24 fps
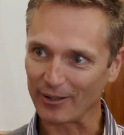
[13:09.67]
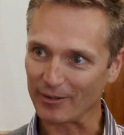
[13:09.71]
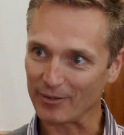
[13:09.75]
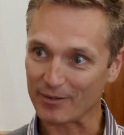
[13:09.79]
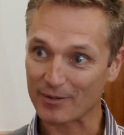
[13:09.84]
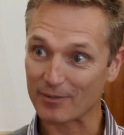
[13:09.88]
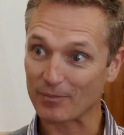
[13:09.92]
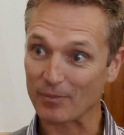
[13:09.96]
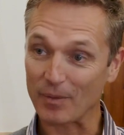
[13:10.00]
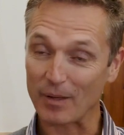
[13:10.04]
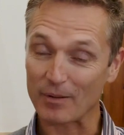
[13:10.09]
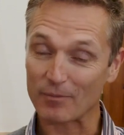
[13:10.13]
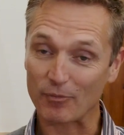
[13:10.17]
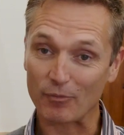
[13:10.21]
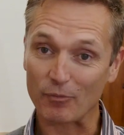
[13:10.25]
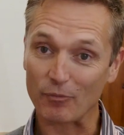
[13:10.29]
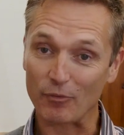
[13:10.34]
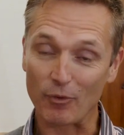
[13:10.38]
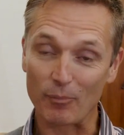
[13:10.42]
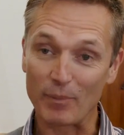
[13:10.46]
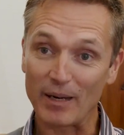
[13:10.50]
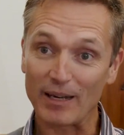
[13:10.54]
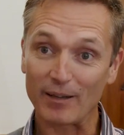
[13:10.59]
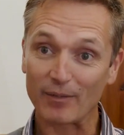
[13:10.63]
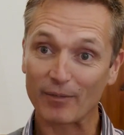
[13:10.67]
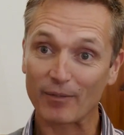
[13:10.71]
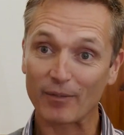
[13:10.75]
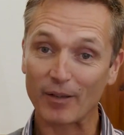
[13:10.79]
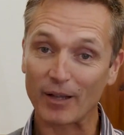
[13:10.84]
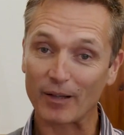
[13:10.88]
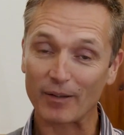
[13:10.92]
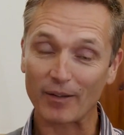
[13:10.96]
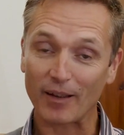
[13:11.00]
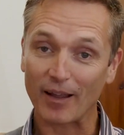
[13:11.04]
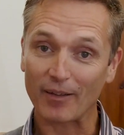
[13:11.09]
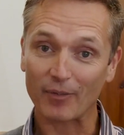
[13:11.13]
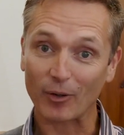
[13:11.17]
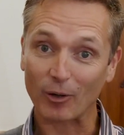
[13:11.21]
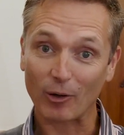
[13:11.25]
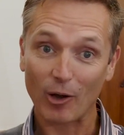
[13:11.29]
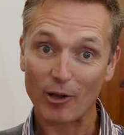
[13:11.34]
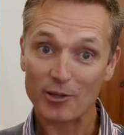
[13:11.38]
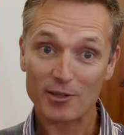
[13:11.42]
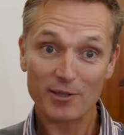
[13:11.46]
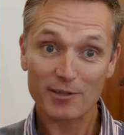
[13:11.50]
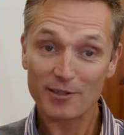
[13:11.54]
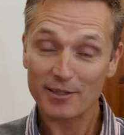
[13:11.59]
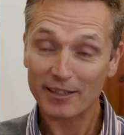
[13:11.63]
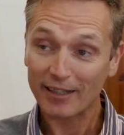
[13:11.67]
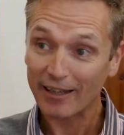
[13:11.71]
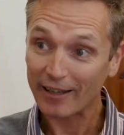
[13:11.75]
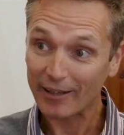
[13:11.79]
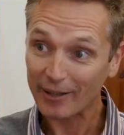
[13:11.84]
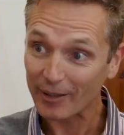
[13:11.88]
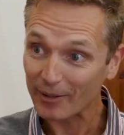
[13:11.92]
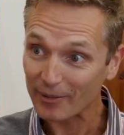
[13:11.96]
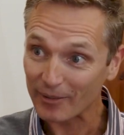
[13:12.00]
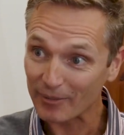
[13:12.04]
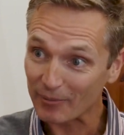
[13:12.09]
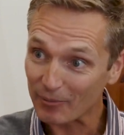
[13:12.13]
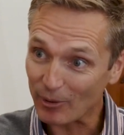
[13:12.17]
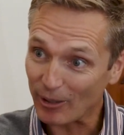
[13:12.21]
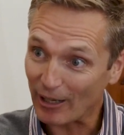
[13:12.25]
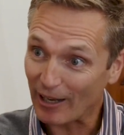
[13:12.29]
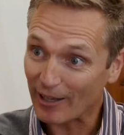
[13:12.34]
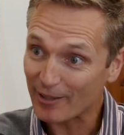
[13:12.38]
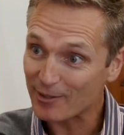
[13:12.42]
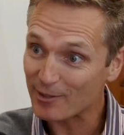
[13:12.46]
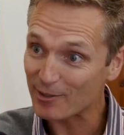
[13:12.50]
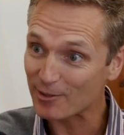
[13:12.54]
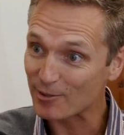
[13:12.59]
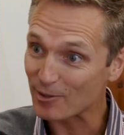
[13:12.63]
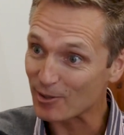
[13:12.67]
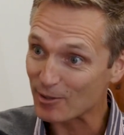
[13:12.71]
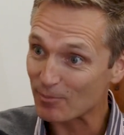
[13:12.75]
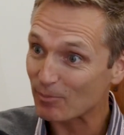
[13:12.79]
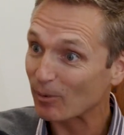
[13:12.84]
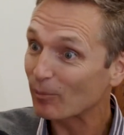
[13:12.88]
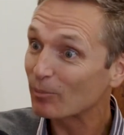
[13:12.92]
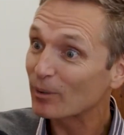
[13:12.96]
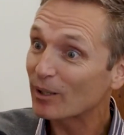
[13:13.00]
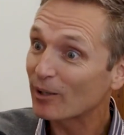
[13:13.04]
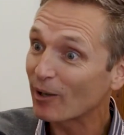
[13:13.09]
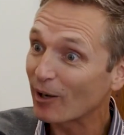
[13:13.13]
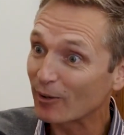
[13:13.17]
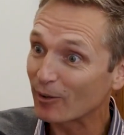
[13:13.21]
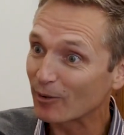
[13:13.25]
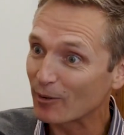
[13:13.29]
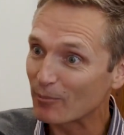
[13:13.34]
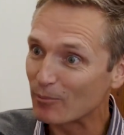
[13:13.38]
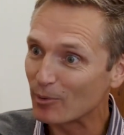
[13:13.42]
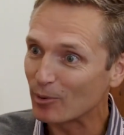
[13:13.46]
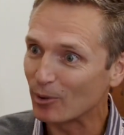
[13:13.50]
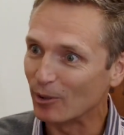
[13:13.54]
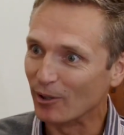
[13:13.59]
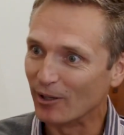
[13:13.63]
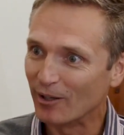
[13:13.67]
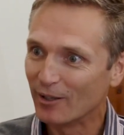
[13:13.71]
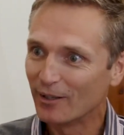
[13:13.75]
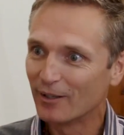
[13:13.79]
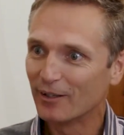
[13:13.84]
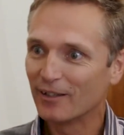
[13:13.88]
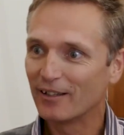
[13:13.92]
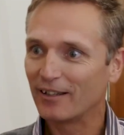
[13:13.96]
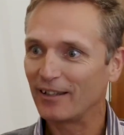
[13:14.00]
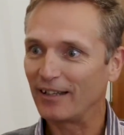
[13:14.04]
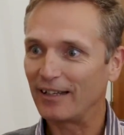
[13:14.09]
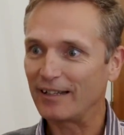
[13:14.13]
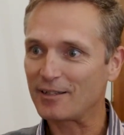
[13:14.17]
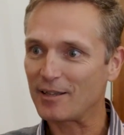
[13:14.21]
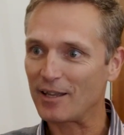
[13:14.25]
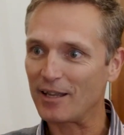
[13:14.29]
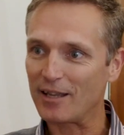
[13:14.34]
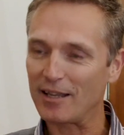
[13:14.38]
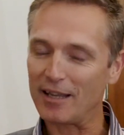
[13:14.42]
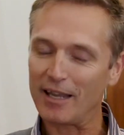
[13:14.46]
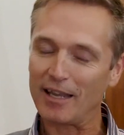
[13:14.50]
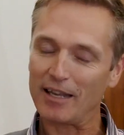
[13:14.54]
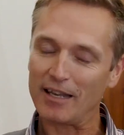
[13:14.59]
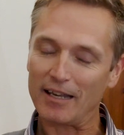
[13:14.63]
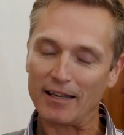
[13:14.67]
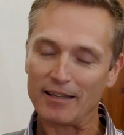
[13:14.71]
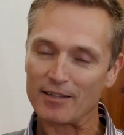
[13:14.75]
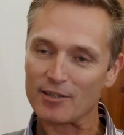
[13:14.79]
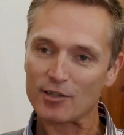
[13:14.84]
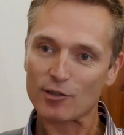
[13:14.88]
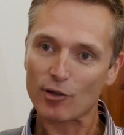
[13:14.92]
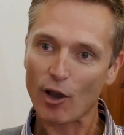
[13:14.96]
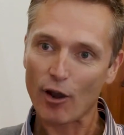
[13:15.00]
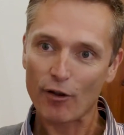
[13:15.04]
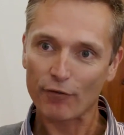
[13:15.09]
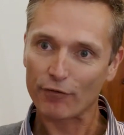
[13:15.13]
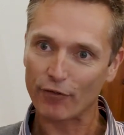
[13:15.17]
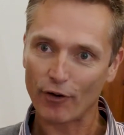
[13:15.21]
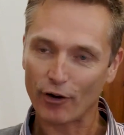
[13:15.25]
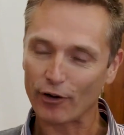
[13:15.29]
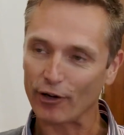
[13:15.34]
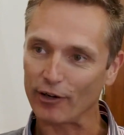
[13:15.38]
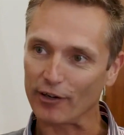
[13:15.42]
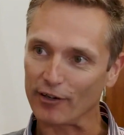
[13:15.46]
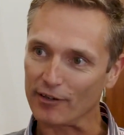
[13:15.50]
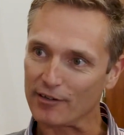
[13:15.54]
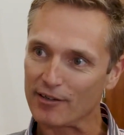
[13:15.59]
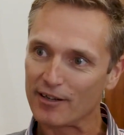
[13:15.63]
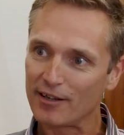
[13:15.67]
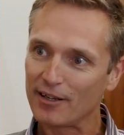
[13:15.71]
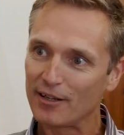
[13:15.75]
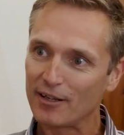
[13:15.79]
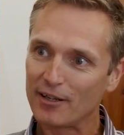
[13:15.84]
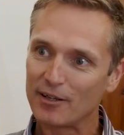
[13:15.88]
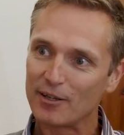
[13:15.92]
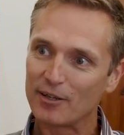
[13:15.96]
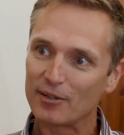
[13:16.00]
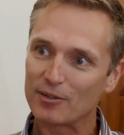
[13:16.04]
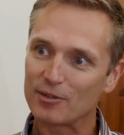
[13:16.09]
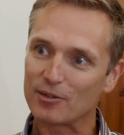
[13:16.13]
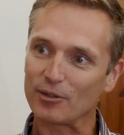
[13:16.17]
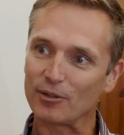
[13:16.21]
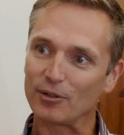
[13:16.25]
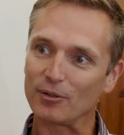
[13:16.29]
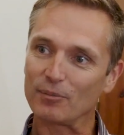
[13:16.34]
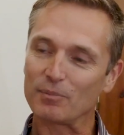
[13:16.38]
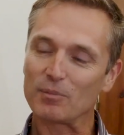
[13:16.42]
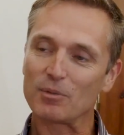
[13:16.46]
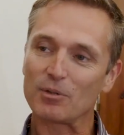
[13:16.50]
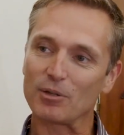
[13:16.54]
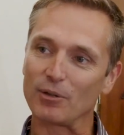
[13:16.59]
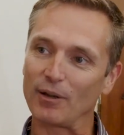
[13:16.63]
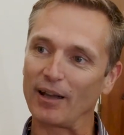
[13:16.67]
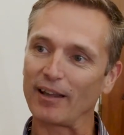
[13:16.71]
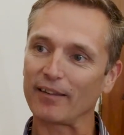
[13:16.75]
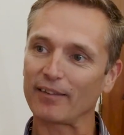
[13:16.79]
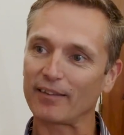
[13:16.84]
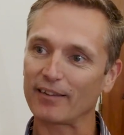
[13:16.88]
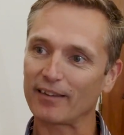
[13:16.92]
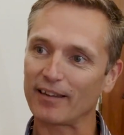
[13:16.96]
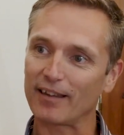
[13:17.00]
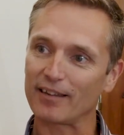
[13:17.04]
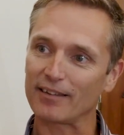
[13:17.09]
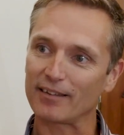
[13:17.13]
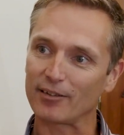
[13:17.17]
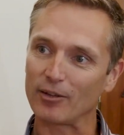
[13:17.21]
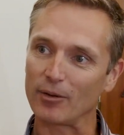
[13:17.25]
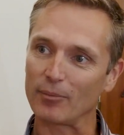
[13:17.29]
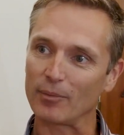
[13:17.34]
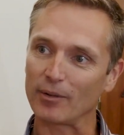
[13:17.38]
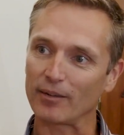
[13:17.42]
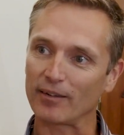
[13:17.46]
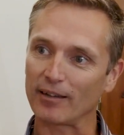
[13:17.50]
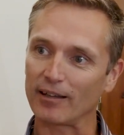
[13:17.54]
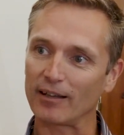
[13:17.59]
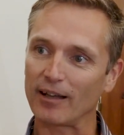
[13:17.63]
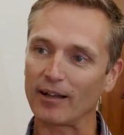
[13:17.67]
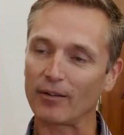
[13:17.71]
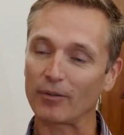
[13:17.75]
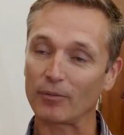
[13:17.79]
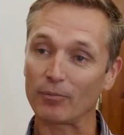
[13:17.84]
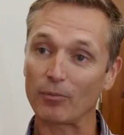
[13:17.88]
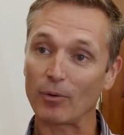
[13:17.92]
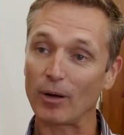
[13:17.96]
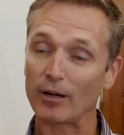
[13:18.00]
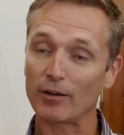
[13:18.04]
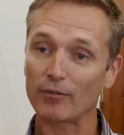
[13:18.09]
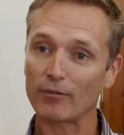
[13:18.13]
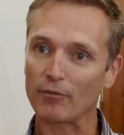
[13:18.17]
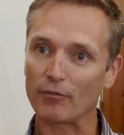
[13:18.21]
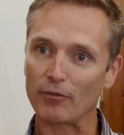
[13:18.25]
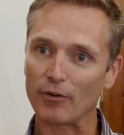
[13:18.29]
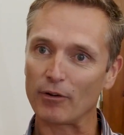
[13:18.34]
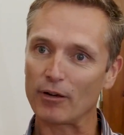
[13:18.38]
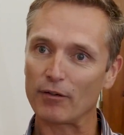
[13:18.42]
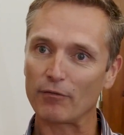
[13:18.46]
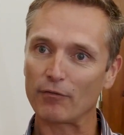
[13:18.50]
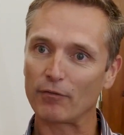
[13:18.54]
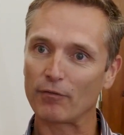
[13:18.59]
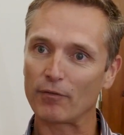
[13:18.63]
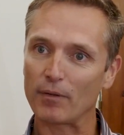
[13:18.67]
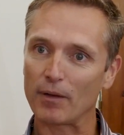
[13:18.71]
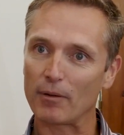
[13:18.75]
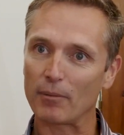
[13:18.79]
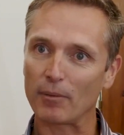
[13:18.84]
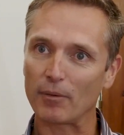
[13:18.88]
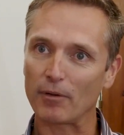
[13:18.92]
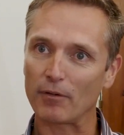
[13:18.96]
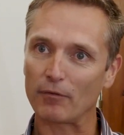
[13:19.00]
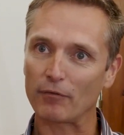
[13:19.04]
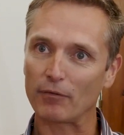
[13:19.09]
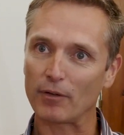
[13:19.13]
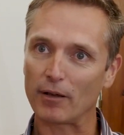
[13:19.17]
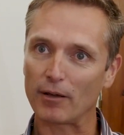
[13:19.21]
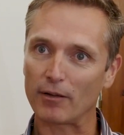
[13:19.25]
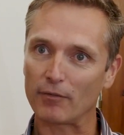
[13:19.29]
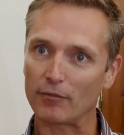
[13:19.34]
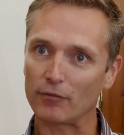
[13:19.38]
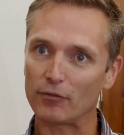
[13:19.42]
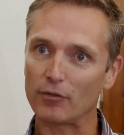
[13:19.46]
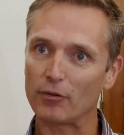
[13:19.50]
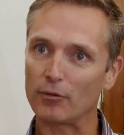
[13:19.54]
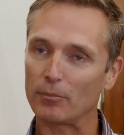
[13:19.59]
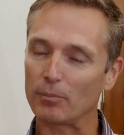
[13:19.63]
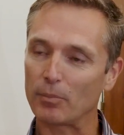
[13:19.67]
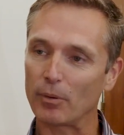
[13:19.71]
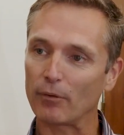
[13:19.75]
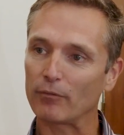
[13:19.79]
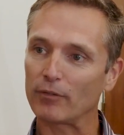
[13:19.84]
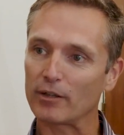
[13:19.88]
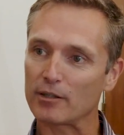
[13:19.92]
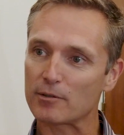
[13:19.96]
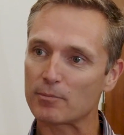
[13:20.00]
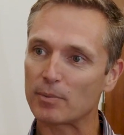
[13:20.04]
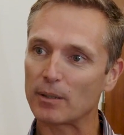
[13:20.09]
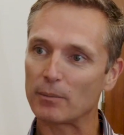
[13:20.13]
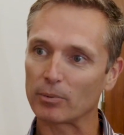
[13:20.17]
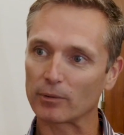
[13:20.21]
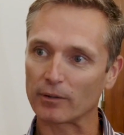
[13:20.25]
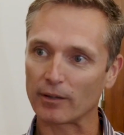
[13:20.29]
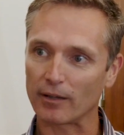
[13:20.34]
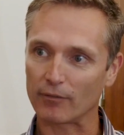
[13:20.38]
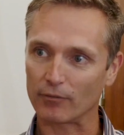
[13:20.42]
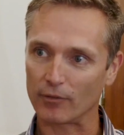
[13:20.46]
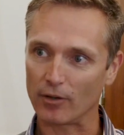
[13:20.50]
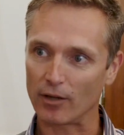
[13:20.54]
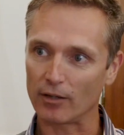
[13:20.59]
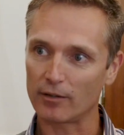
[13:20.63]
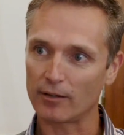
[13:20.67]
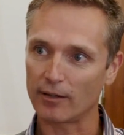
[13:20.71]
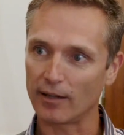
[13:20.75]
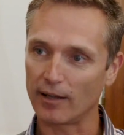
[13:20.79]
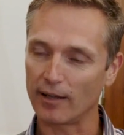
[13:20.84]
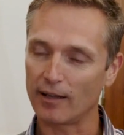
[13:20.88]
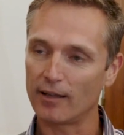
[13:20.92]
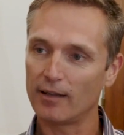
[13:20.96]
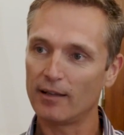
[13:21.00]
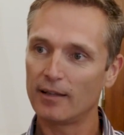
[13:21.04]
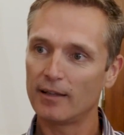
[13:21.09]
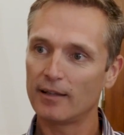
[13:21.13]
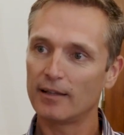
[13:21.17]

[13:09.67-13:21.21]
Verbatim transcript: It's it, for me it, it, the closest thing I can relate it to is probably going to the moon. Wow. it is so foreign to to us as humans, and I was one of the very uh, uh, few privileged people to have gone there.